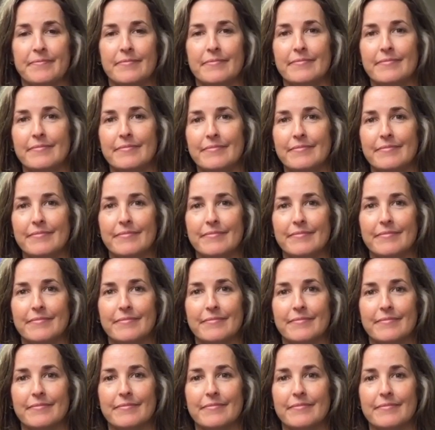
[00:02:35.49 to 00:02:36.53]

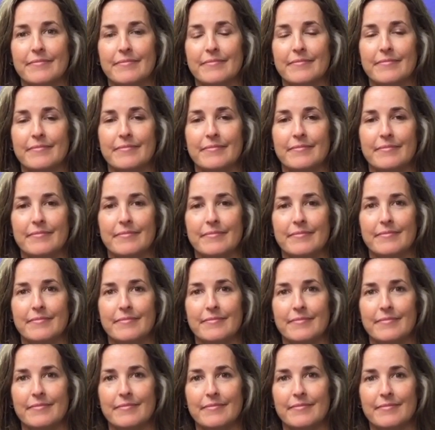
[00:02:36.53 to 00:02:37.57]

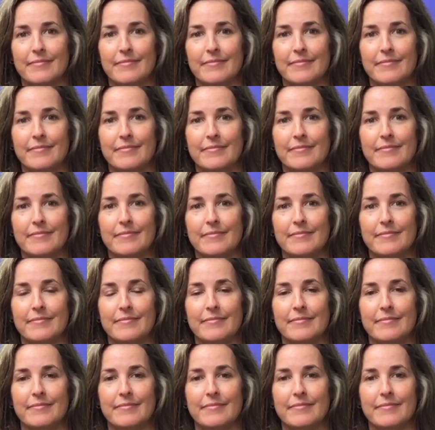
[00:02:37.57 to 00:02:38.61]

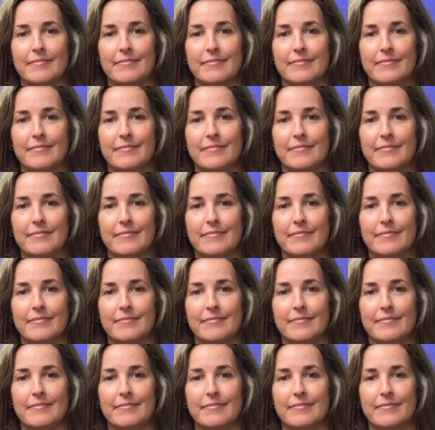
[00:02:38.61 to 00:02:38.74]
(not speaking)